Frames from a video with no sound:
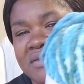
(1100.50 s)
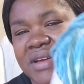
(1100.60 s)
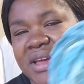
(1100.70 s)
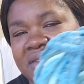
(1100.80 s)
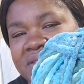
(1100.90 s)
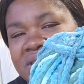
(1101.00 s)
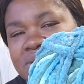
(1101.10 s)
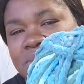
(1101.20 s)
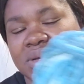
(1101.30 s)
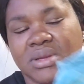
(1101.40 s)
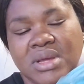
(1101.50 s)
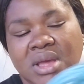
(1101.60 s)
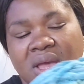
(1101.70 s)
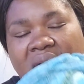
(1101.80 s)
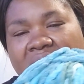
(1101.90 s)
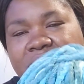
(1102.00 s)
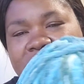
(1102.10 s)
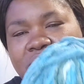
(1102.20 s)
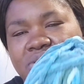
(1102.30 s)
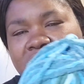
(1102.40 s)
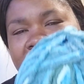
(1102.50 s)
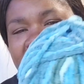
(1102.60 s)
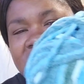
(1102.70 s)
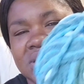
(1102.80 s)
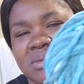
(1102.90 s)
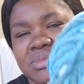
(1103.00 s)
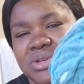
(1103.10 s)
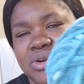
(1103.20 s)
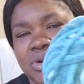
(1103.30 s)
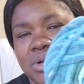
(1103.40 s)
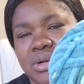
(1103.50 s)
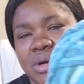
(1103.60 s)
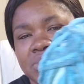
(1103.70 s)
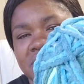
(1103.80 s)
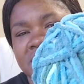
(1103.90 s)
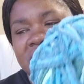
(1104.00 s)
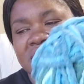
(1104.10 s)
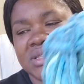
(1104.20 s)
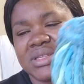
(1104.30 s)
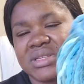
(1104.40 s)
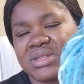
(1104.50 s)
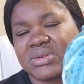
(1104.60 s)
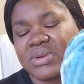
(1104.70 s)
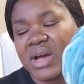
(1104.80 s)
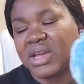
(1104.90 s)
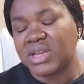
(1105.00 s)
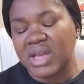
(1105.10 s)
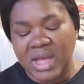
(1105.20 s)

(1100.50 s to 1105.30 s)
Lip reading: have this one. I was going to make some turtle out of this, so I